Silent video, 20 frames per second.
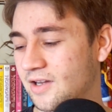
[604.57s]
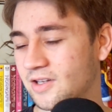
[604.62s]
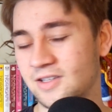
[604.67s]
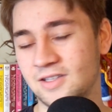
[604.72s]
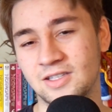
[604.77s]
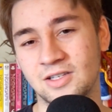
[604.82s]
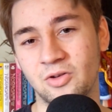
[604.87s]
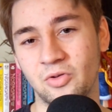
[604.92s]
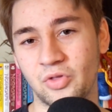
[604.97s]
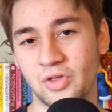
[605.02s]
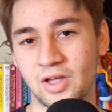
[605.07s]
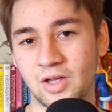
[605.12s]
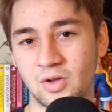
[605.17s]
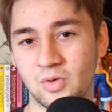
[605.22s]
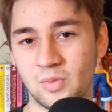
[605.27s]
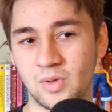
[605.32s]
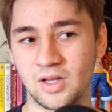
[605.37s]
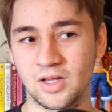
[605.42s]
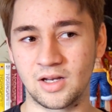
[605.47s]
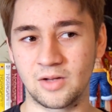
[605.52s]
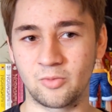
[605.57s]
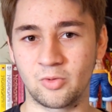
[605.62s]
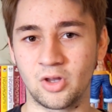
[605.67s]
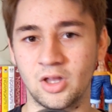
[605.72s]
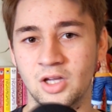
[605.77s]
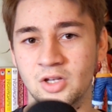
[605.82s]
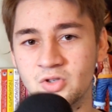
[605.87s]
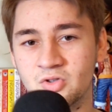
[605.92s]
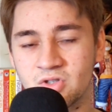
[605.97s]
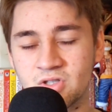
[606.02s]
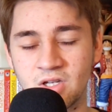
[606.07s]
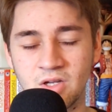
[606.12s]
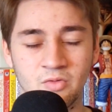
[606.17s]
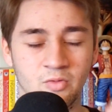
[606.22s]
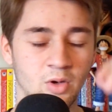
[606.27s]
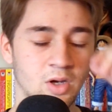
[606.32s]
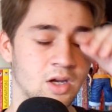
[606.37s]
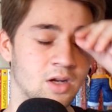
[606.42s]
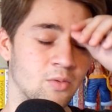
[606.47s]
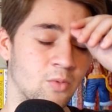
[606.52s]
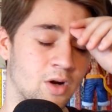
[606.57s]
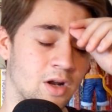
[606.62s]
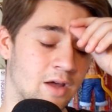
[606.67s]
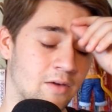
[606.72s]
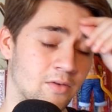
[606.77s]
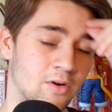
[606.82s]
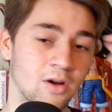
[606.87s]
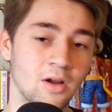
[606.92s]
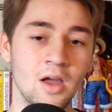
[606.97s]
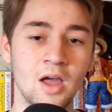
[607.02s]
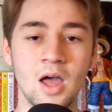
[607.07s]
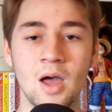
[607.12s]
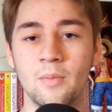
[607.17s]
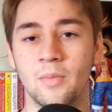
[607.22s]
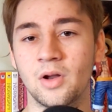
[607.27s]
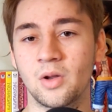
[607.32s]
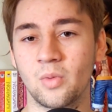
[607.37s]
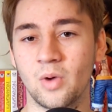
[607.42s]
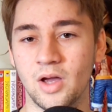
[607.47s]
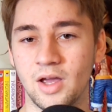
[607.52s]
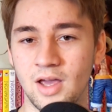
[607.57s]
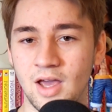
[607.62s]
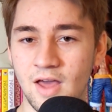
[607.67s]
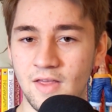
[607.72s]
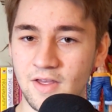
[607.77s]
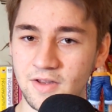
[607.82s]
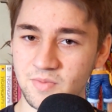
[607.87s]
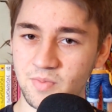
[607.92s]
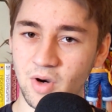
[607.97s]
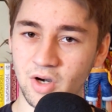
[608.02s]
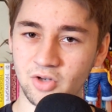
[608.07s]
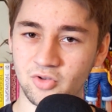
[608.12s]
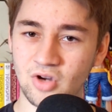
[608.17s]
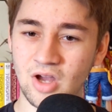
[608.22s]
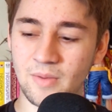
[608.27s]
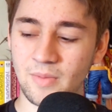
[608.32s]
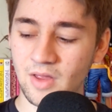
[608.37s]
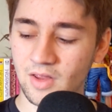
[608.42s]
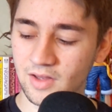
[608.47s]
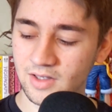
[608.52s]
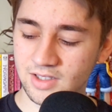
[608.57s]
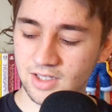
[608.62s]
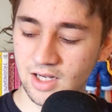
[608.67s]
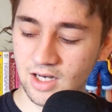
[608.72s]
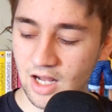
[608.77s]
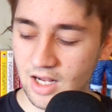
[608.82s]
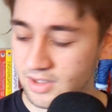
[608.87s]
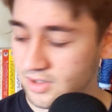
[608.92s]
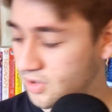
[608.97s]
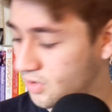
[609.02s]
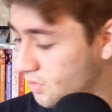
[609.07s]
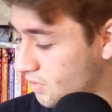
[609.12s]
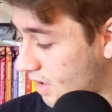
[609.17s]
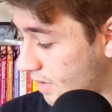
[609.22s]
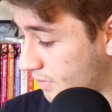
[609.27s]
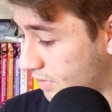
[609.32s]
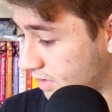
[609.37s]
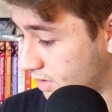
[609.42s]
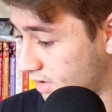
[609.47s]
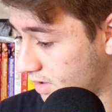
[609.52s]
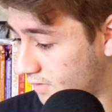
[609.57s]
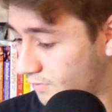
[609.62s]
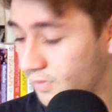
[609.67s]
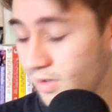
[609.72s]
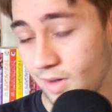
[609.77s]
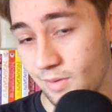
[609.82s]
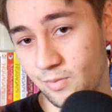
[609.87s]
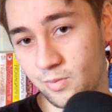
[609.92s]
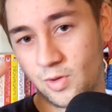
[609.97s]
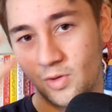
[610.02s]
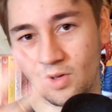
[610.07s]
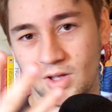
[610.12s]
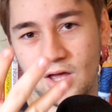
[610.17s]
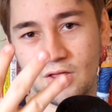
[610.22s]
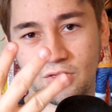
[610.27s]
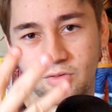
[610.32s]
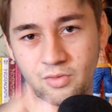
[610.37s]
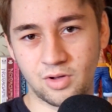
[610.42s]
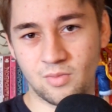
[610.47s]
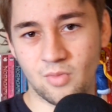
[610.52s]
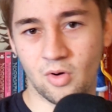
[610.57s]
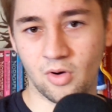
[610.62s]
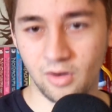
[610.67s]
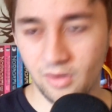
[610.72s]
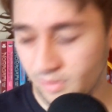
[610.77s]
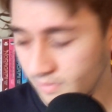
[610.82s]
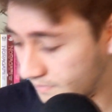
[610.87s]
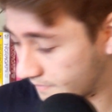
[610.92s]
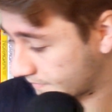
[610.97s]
I still think it'd be a really interesting read and whatever. But anyway, that's Bunny Drop. Let's get on to, I believe, yep, we only got 3 more.